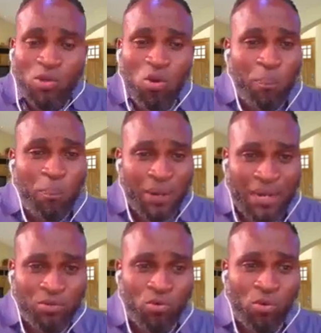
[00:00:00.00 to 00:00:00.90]
plan
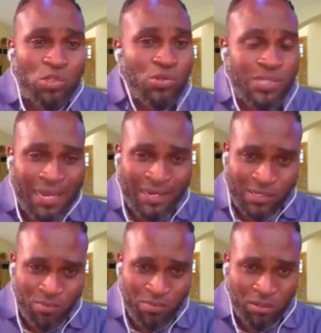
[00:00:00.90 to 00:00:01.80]
was to silence
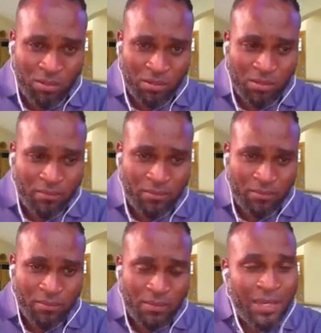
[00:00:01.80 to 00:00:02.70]
me.
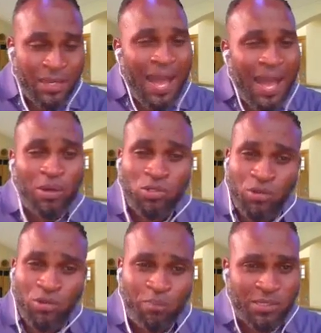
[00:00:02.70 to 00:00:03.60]
I want to
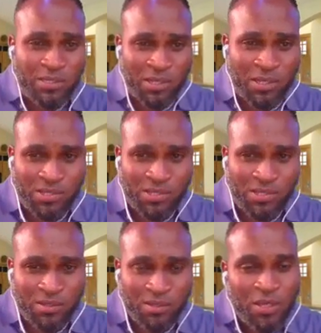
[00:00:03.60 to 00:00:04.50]
repeat this.
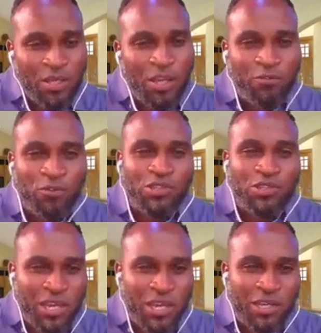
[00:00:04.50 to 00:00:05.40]
If you
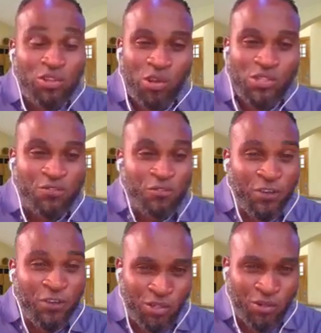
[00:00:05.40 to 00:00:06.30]
think those
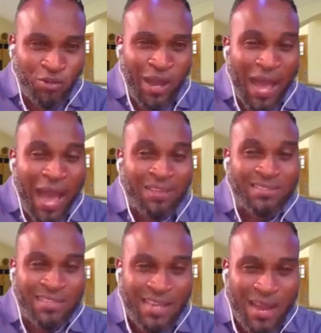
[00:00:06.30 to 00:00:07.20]
video out
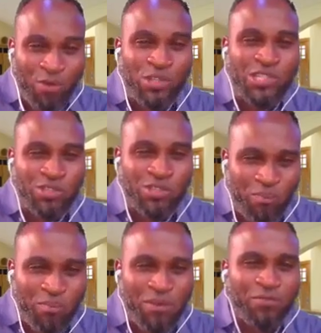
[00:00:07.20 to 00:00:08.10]
there will stop
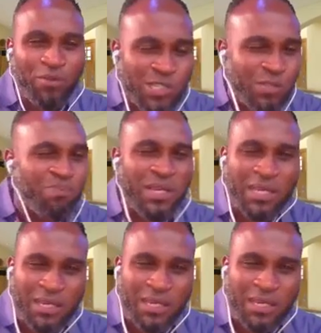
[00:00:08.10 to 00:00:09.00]
me from
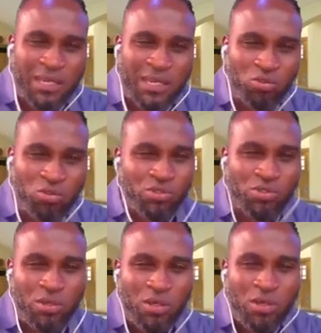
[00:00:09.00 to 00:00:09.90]
speaking the truth,
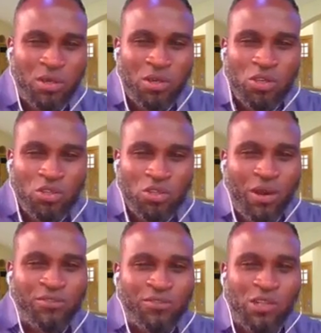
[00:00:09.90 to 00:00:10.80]
you have
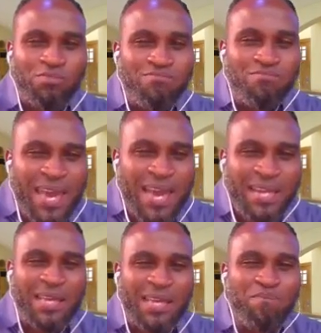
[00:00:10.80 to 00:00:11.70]
just made
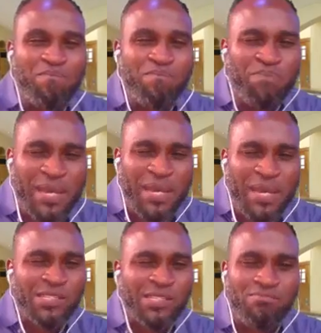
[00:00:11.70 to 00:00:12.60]
the biggest
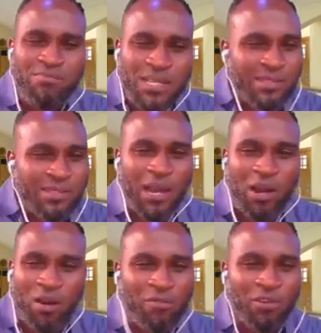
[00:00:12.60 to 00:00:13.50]
mistake
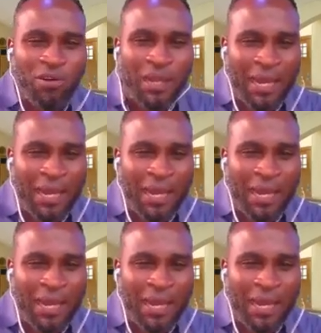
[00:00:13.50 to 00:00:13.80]
of your life.